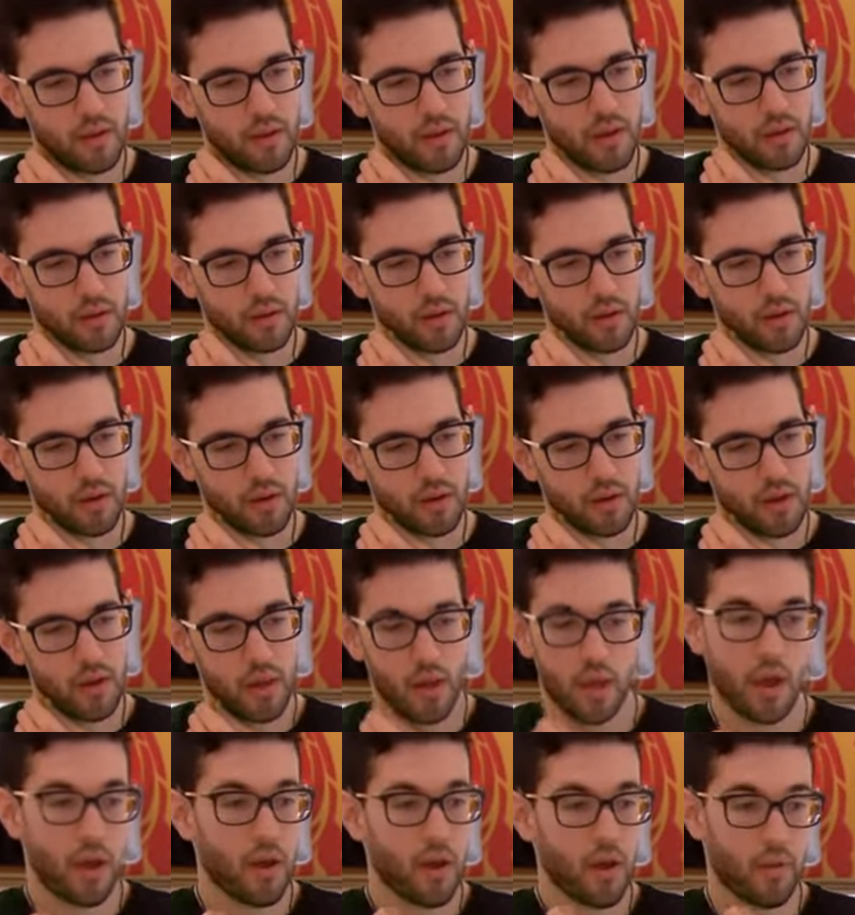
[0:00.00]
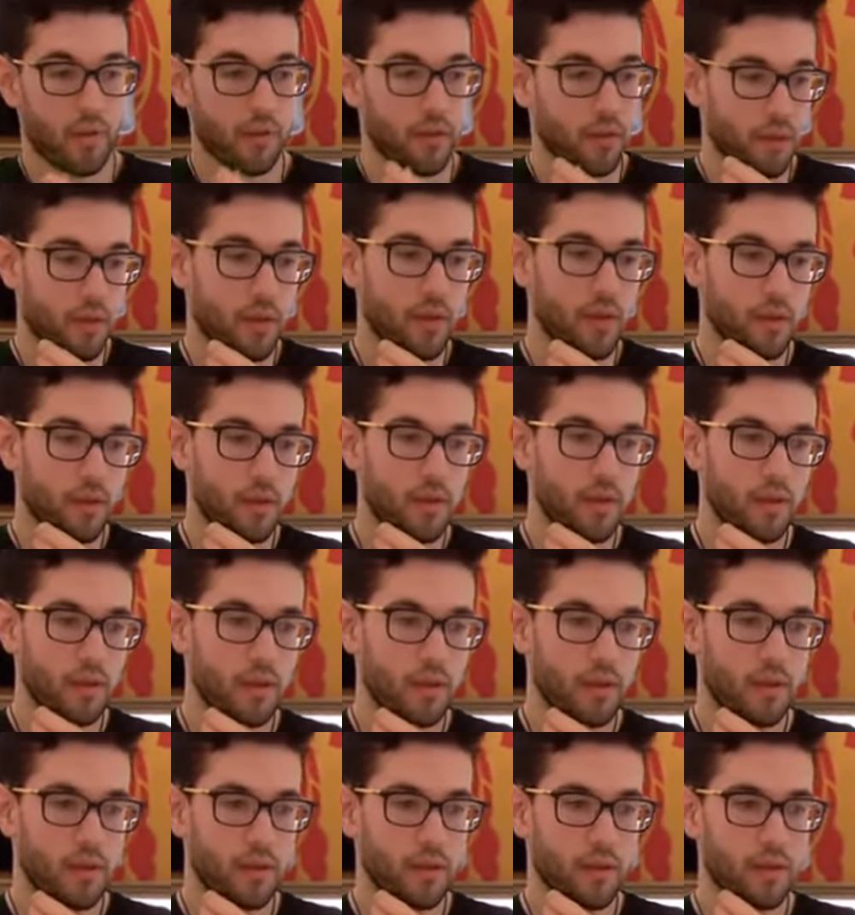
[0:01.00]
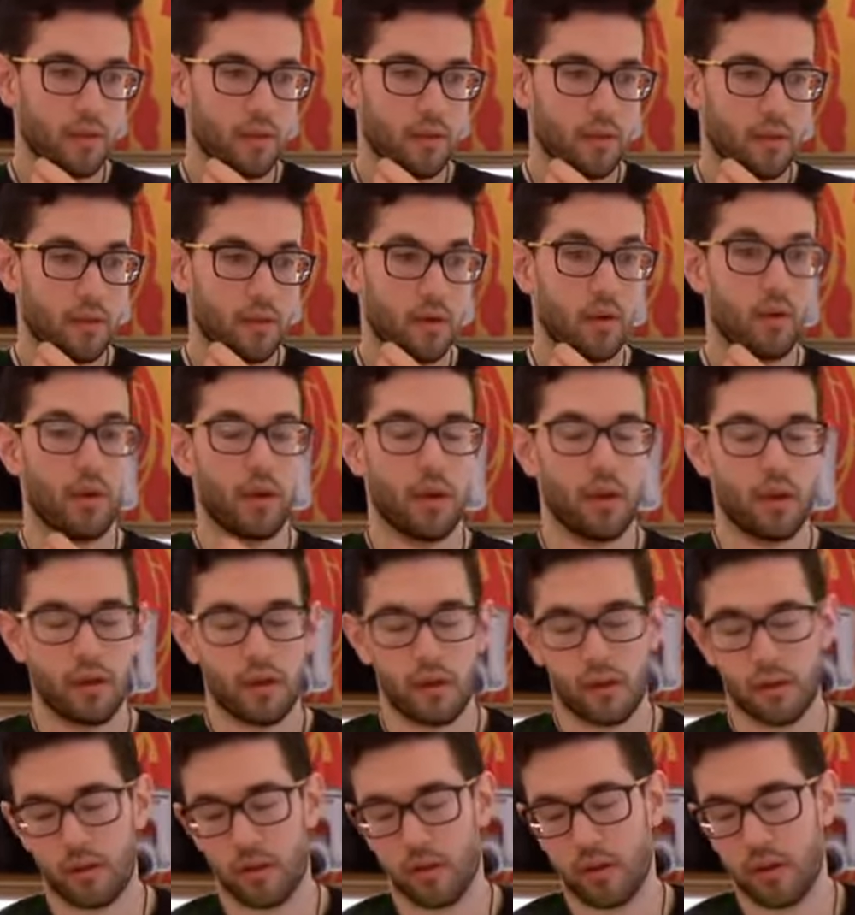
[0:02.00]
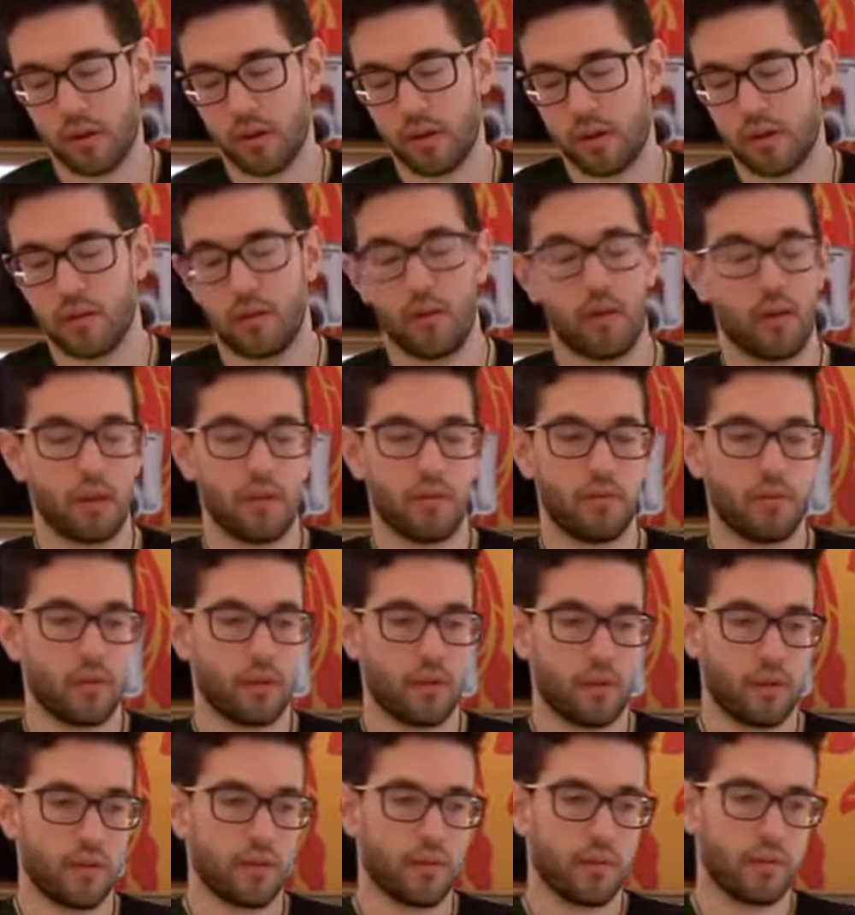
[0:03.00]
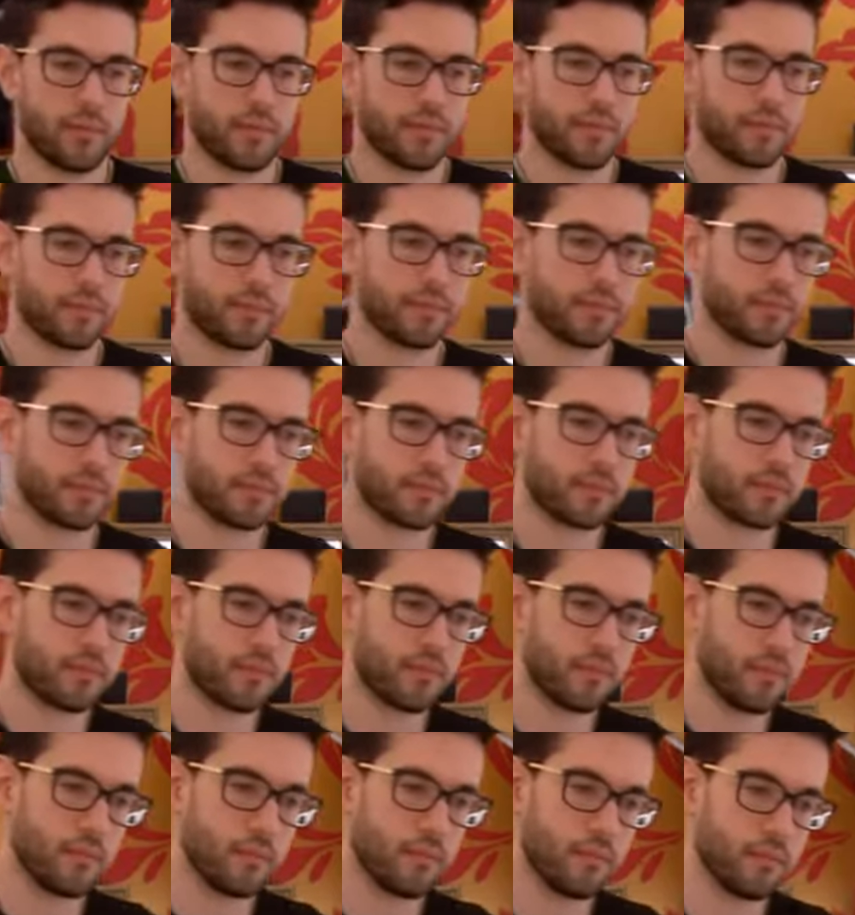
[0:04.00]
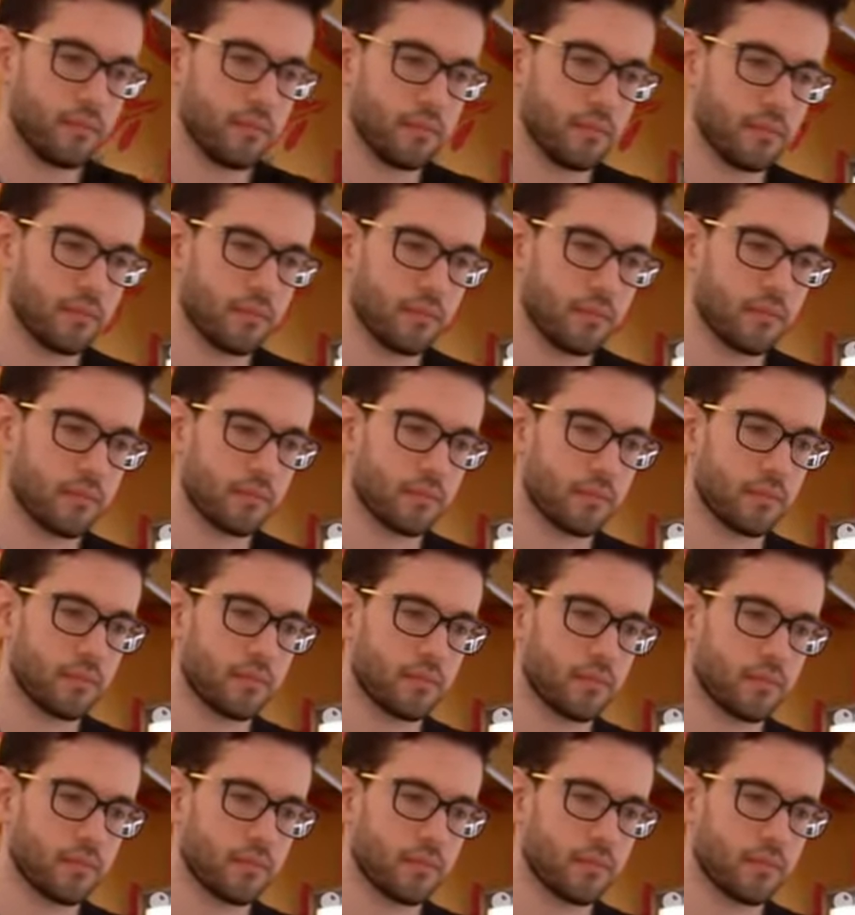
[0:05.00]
Agreed. That one's gonna show up at a good time for us. Oh yeah, agreed. I can't see anyone beating me in that with me going full out.